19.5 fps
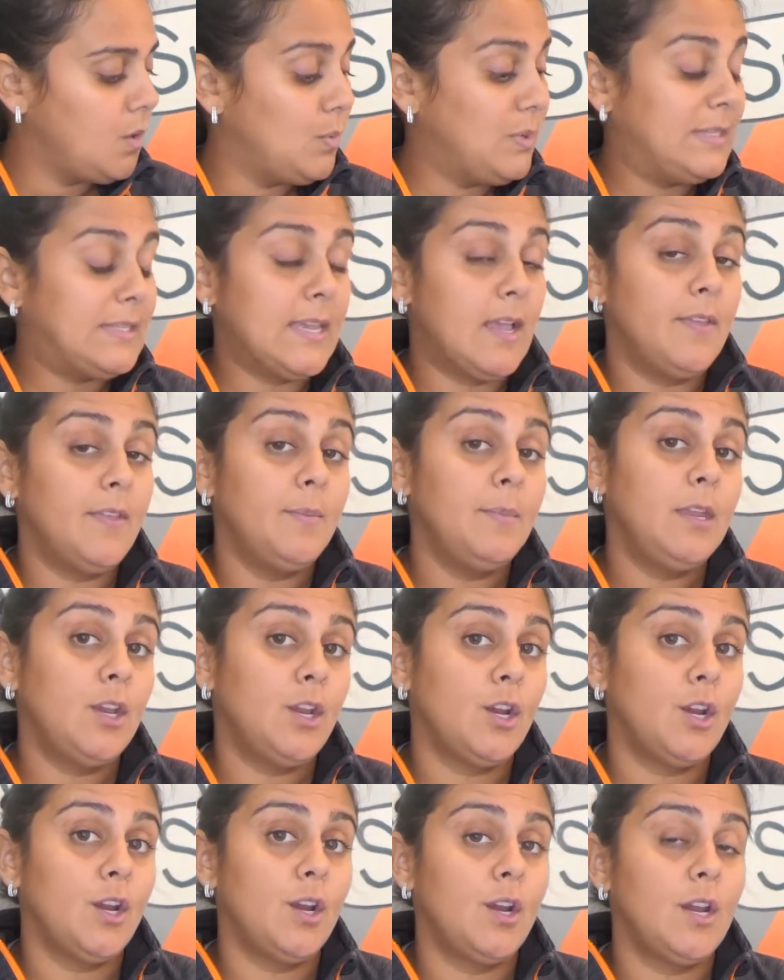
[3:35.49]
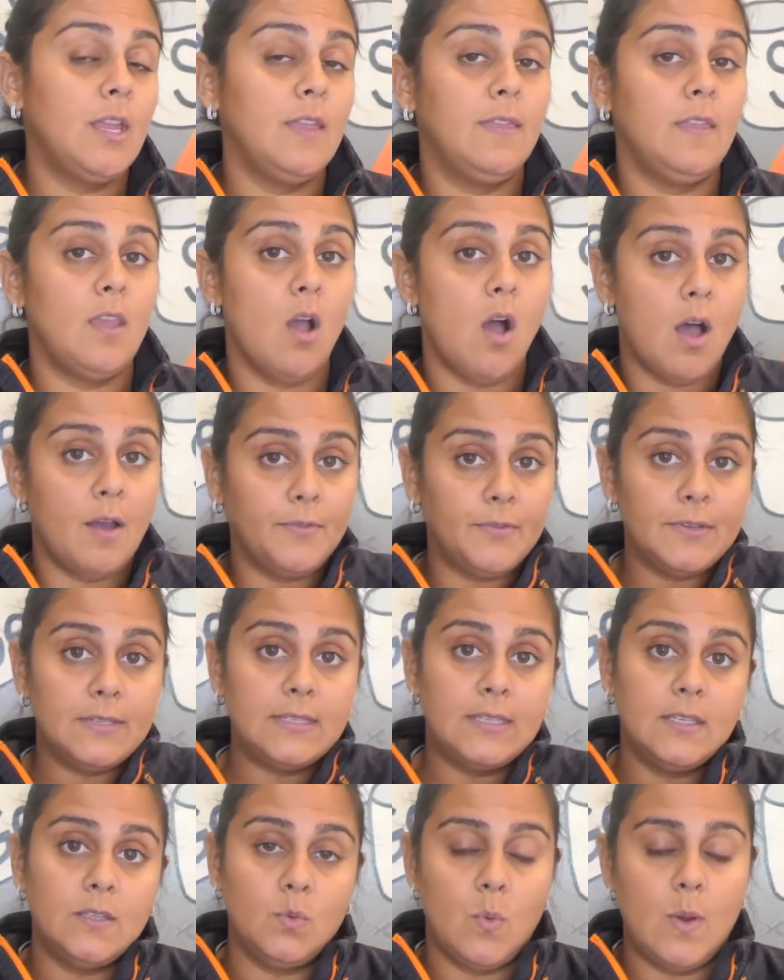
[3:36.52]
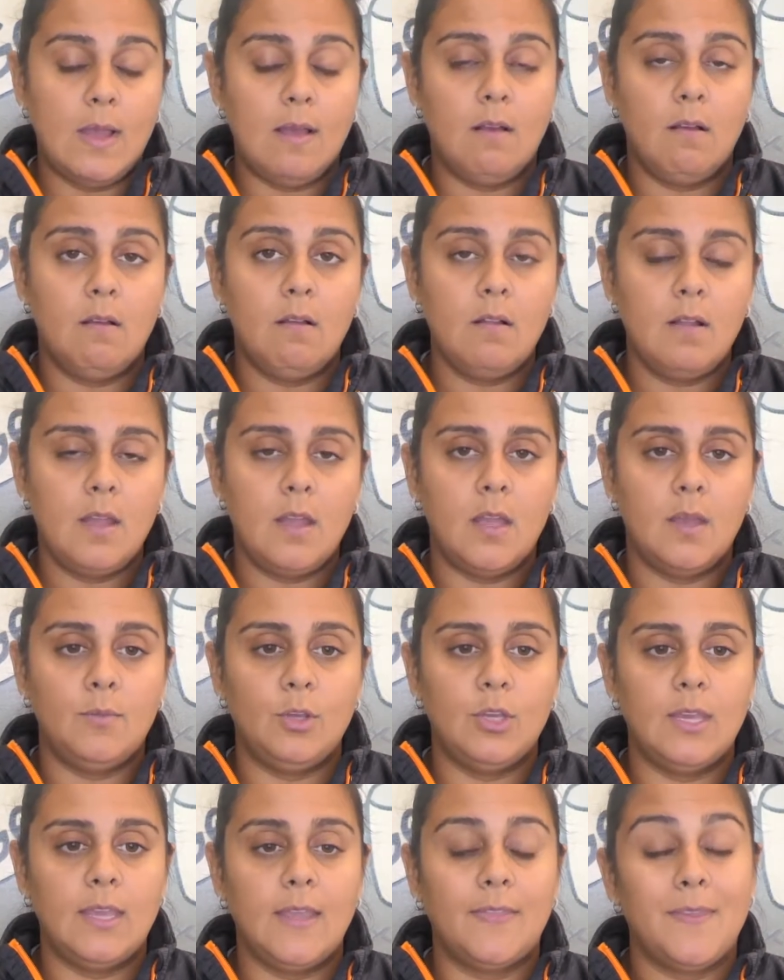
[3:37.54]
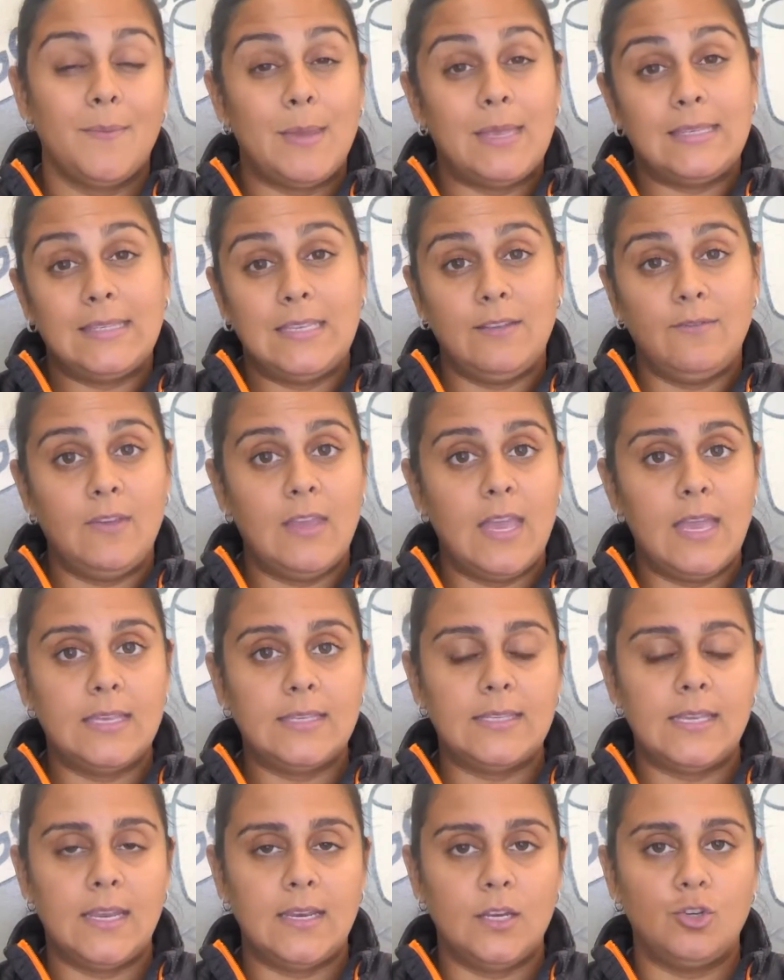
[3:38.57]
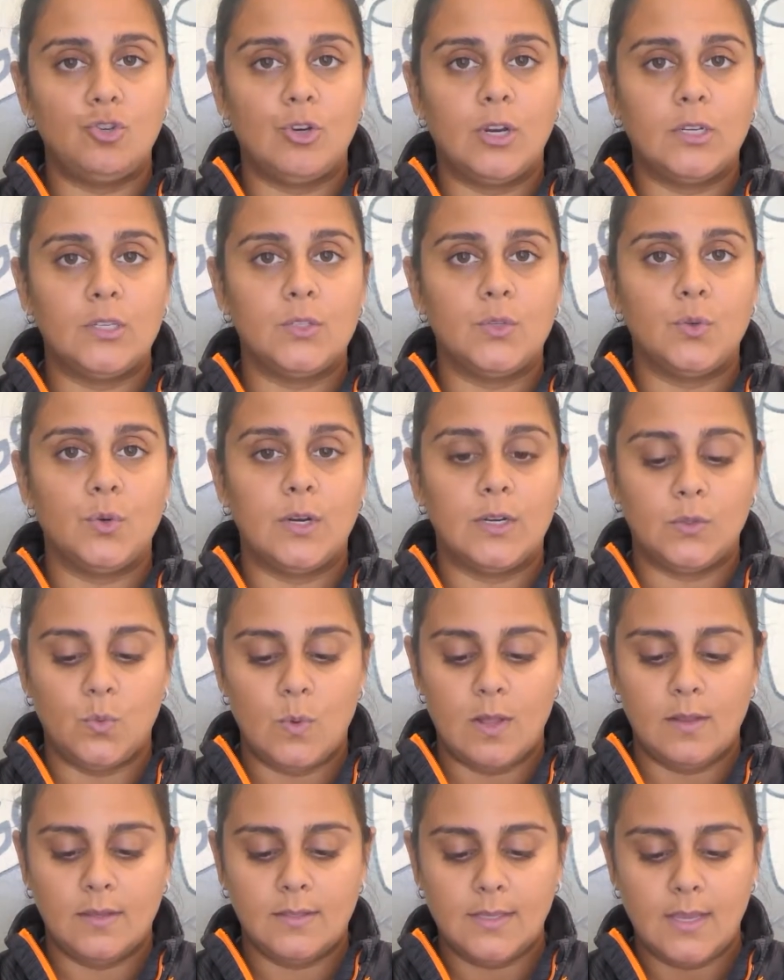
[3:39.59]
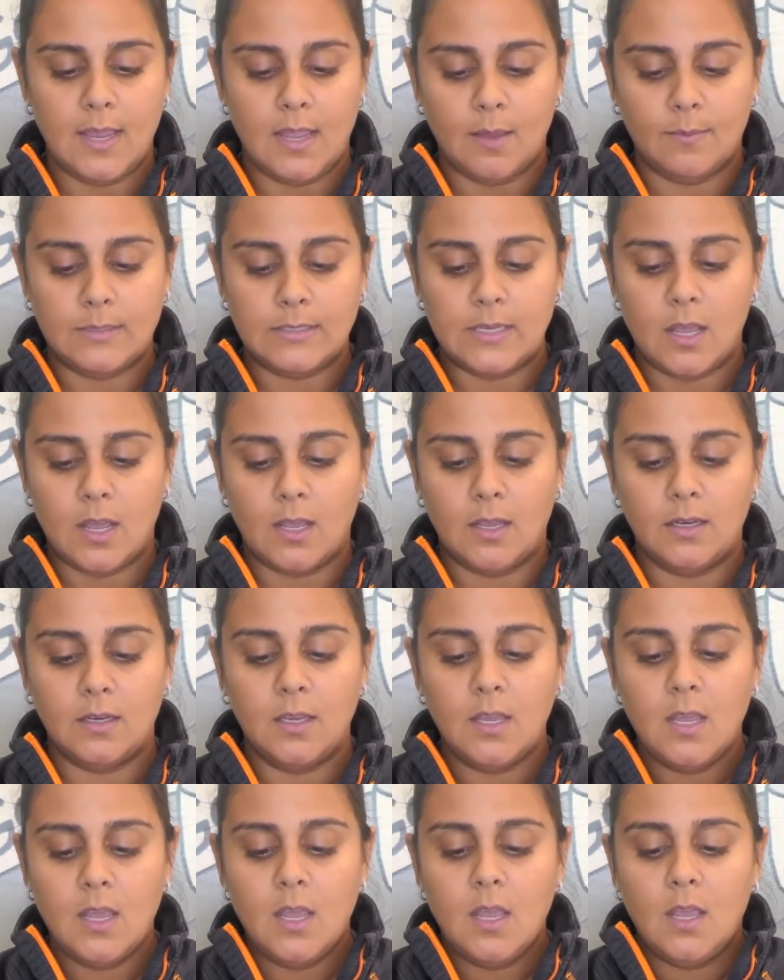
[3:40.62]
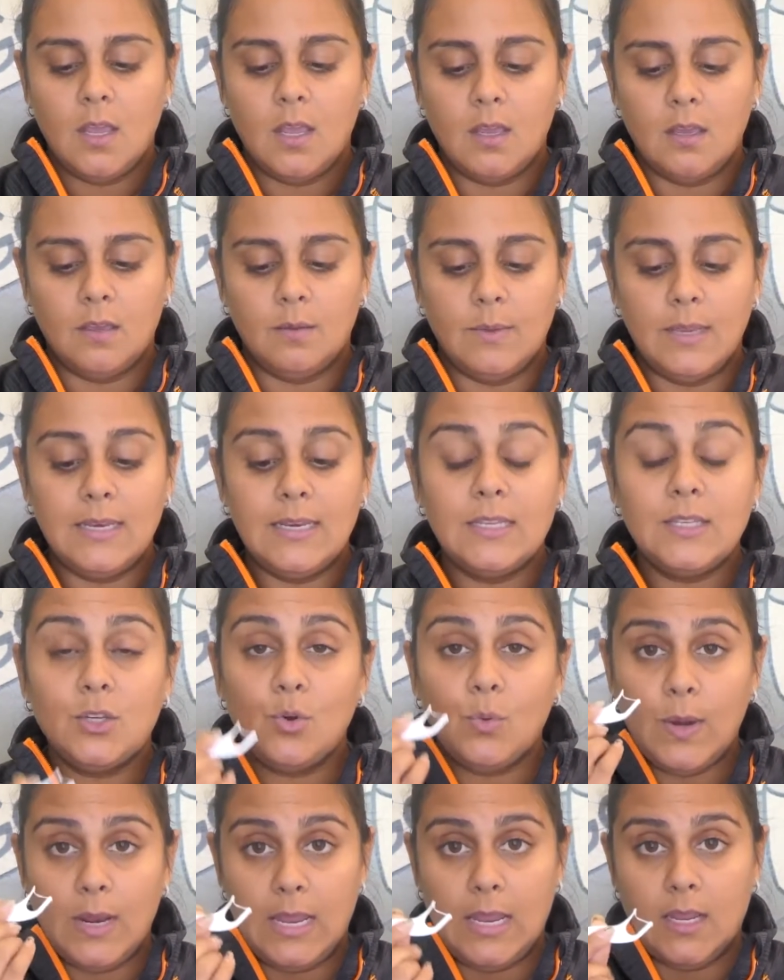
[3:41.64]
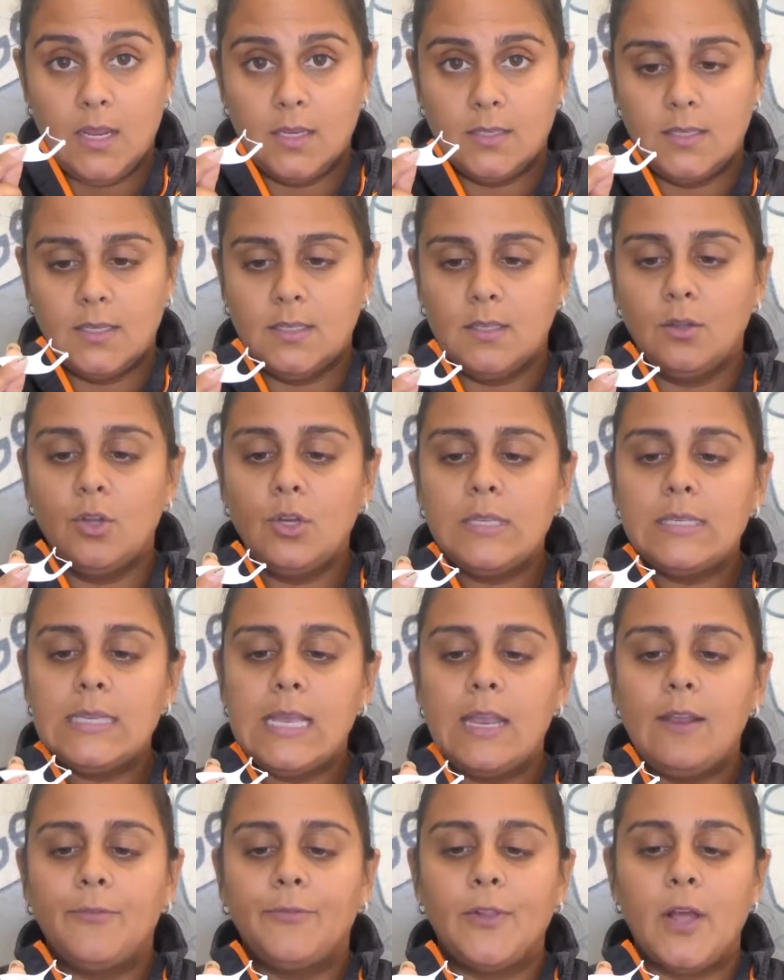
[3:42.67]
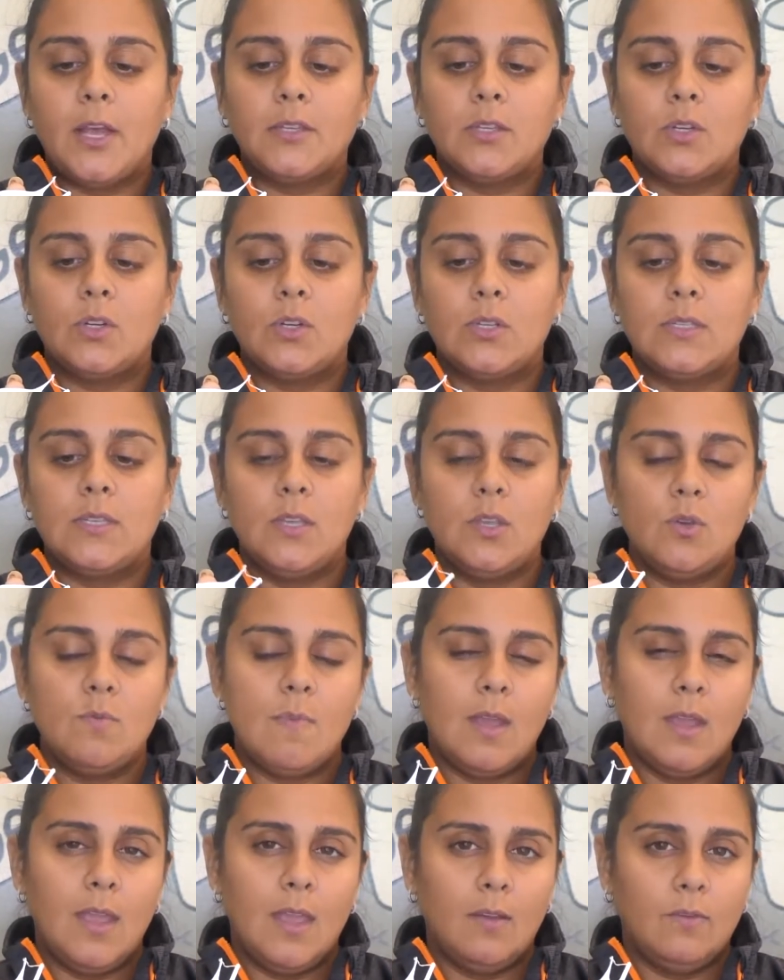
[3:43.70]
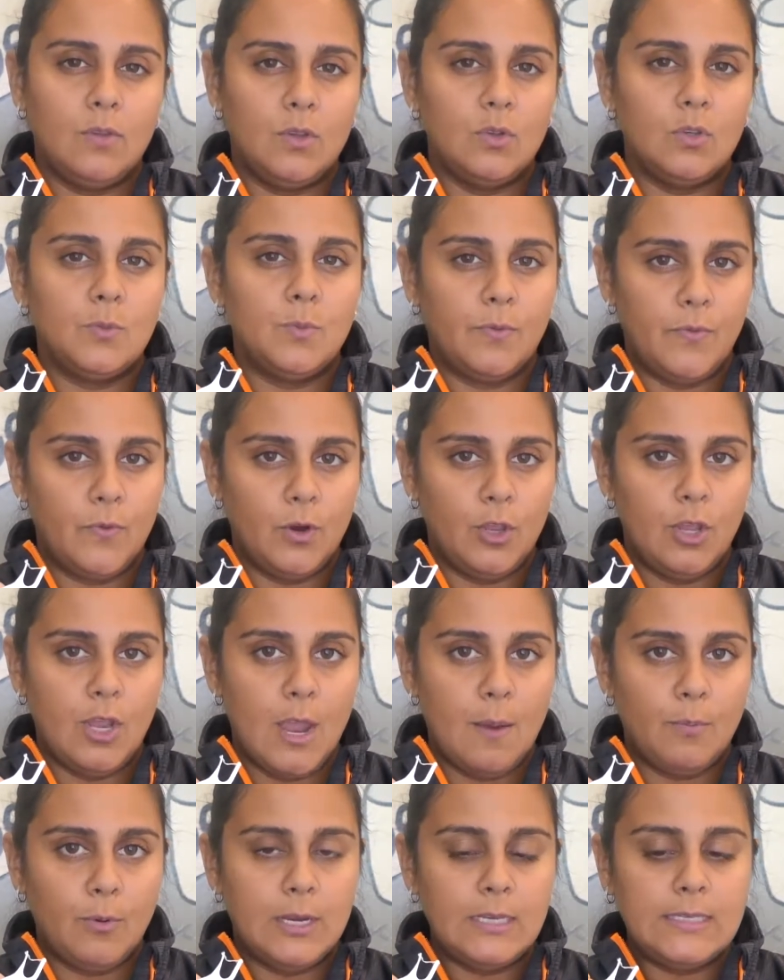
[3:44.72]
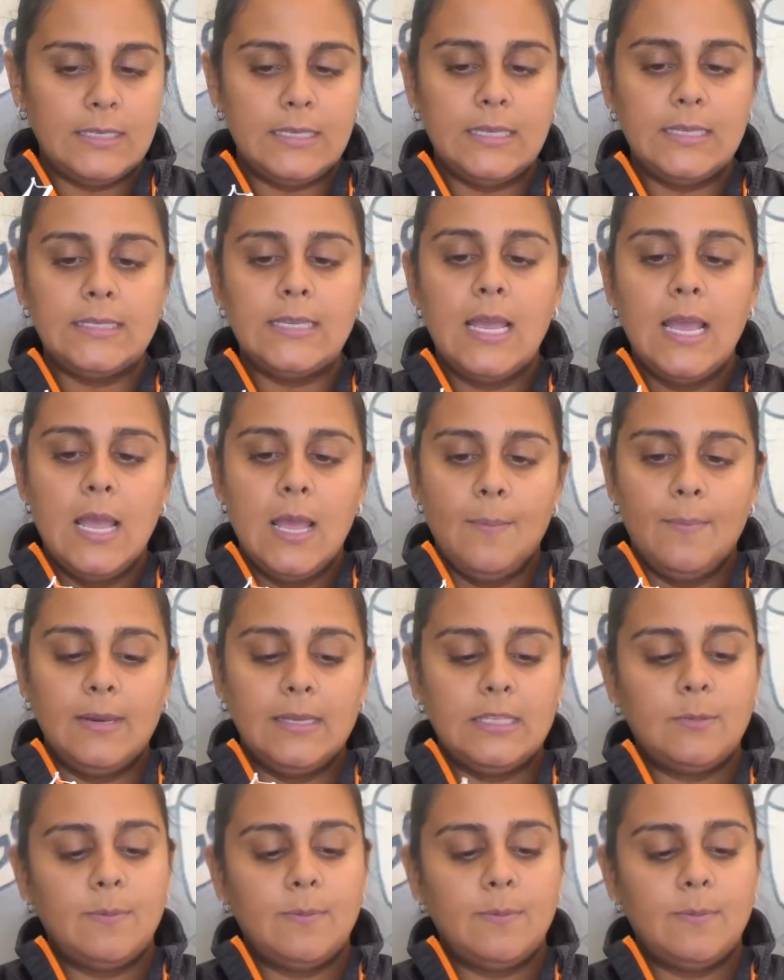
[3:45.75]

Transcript: We sell them here in the office as well. You can get them at CVS, any drugstore, as well as Amazon. And it's great because it looks like flossers that you might have used before you got braces, but it's